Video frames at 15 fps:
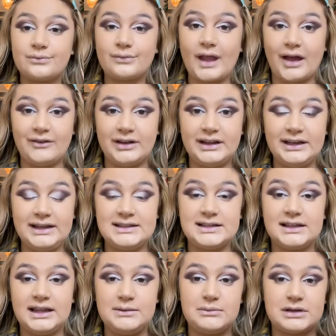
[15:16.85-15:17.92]
I really need to
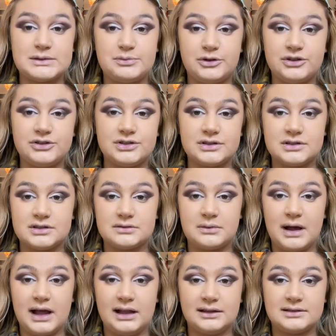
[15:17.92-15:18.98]
clean my sponges as
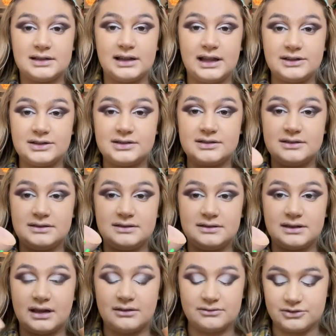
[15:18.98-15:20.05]
well. So, like, just
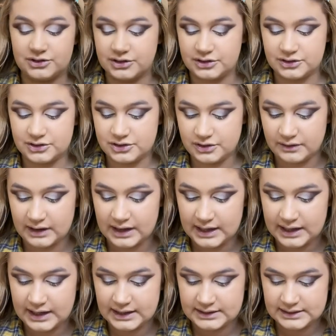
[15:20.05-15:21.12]
don't judge, all
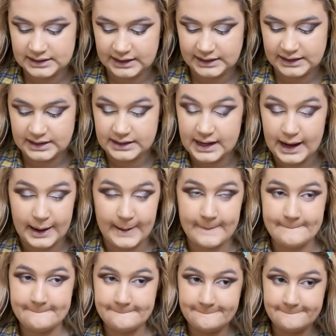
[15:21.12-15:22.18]
right? It's cleaning day.
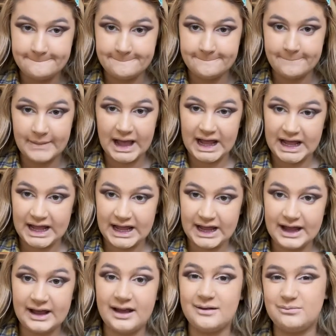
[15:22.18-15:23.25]

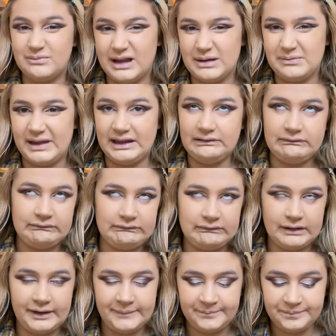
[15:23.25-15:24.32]
Maybe.
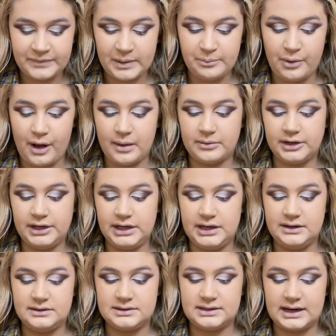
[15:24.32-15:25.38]
But I'm going to
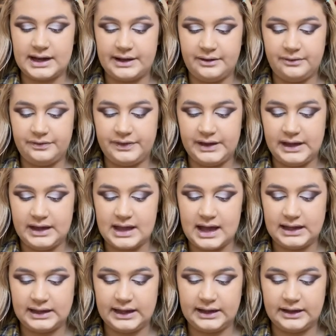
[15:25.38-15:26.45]
use now the
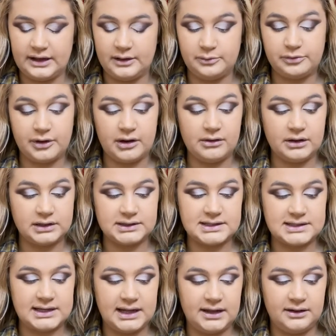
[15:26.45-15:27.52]
LA Girl Pro
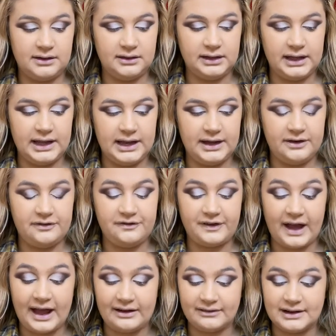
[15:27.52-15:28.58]
Conceal in
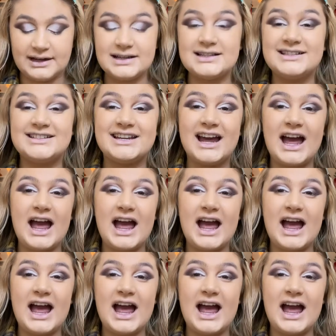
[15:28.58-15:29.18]
Fairest.